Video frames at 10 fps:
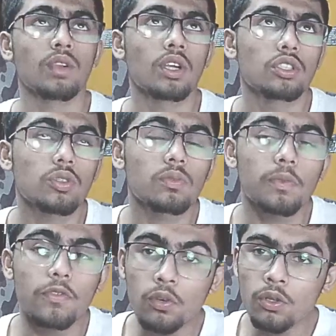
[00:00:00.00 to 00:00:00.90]
So,
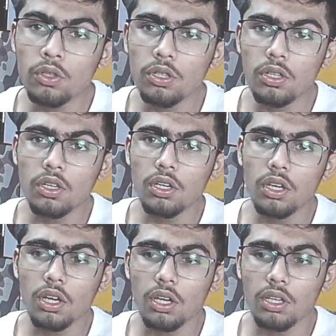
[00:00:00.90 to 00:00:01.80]
before
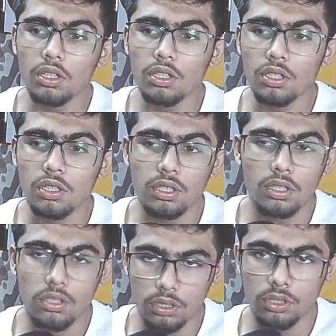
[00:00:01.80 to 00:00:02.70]

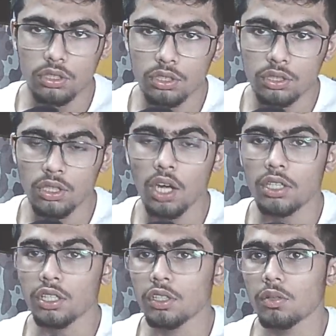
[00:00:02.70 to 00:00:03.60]

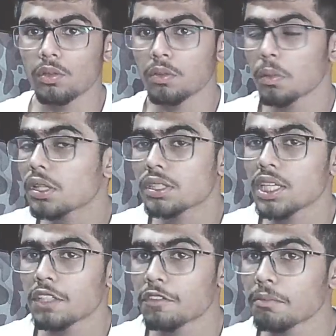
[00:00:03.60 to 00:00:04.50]
starting with what the
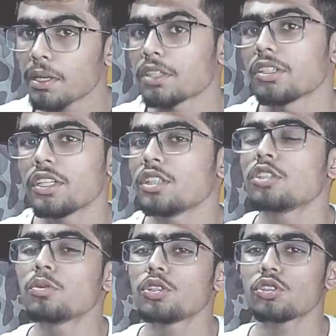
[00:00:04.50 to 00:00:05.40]
scientific method is,
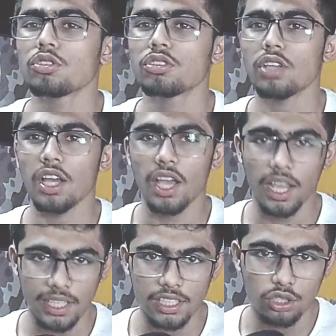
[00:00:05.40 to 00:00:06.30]
we should, I
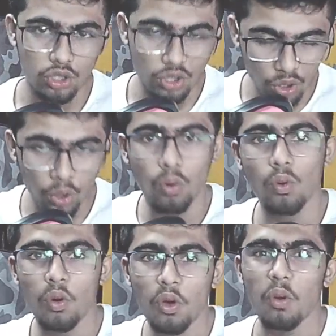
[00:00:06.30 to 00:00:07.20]
guess, know
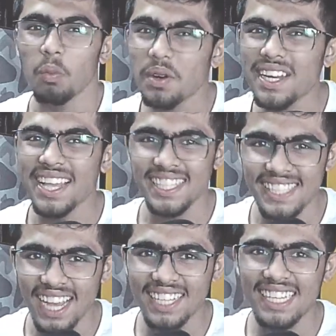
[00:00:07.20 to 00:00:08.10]
what
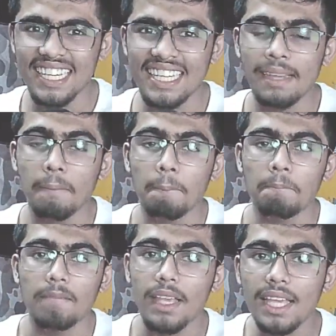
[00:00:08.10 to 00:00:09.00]
exactly
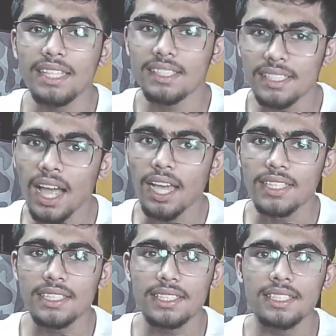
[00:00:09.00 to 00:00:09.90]
is
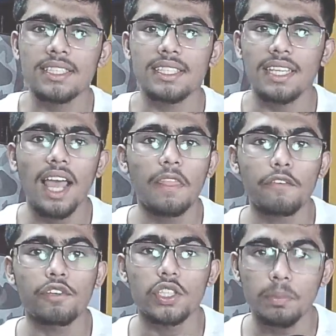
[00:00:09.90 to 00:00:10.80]
science at the
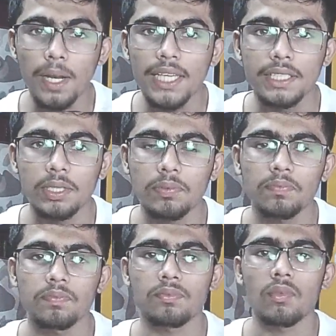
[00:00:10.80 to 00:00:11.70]
first place.
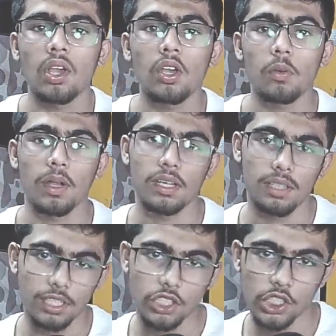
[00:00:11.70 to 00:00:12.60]
Well,
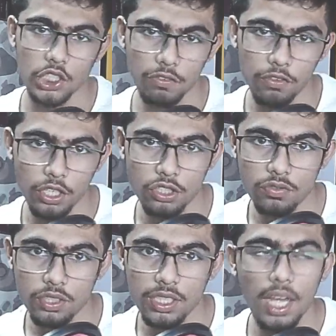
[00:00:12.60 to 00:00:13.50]
let's take the definition
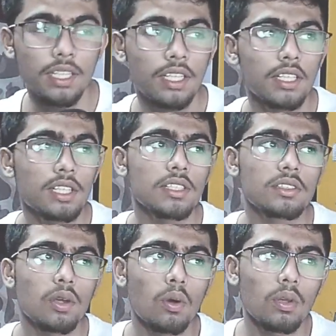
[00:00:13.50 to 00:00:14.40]
for that. So,